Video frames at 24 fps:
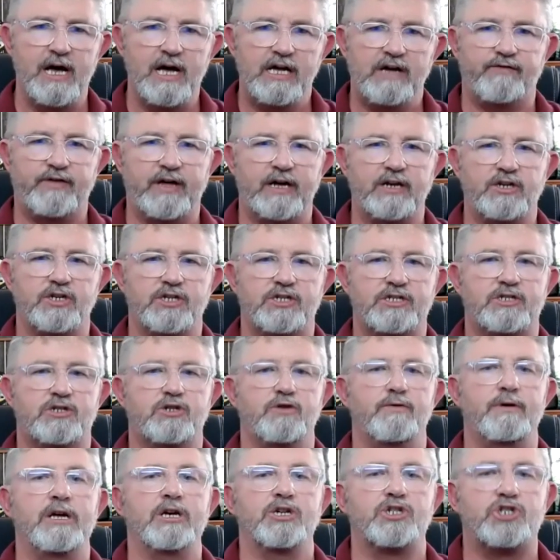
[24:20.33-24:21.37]
If they're just
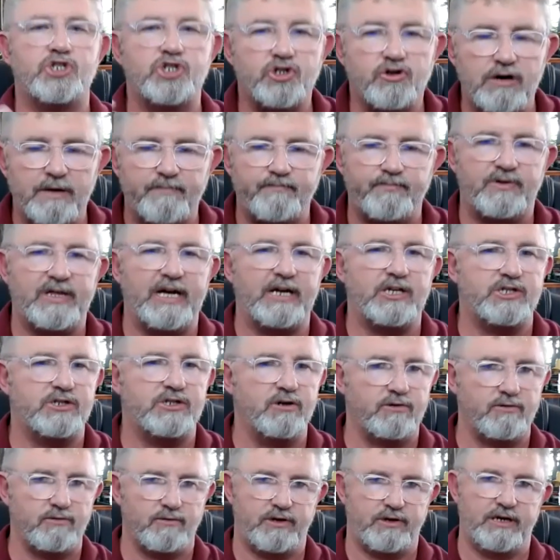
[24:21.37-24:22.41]
doing a script, that's
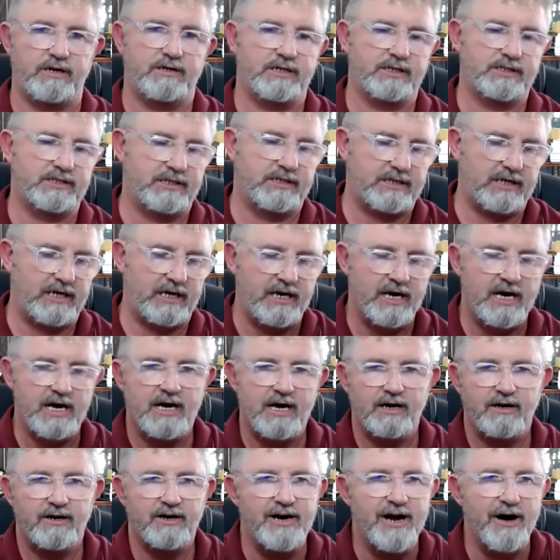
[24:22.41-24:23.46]
not authenticity.
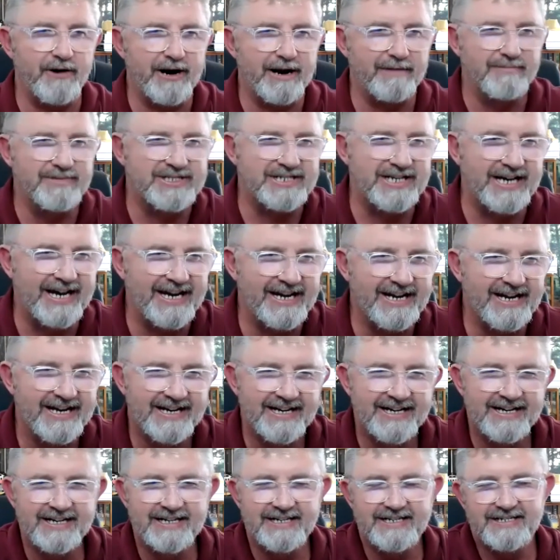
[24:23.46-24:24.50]
Yeah, you know what I'm saying.
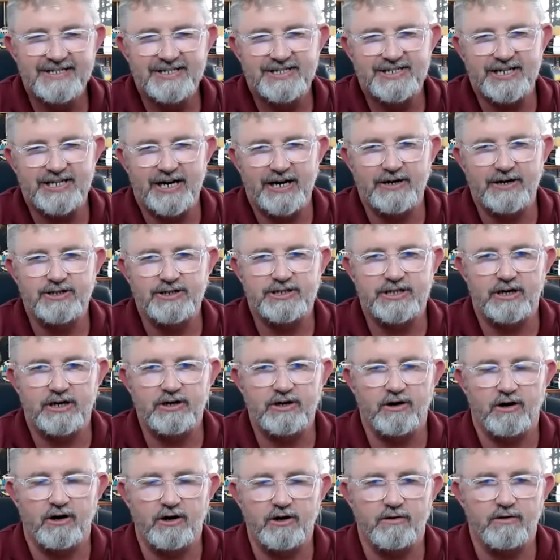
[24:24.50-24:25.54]
Yeah, so, yeah, and so
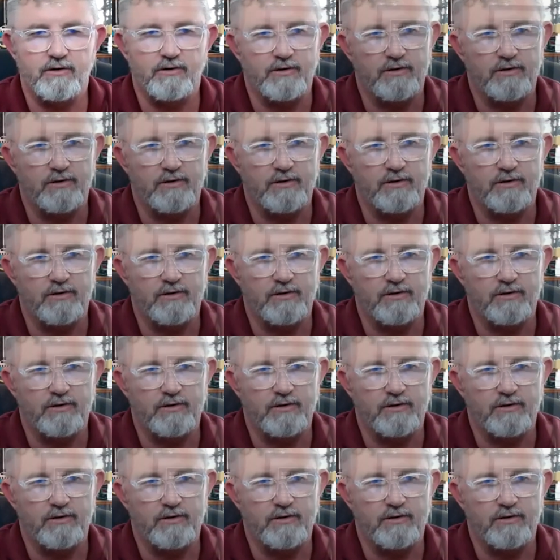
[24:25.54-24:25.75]
also.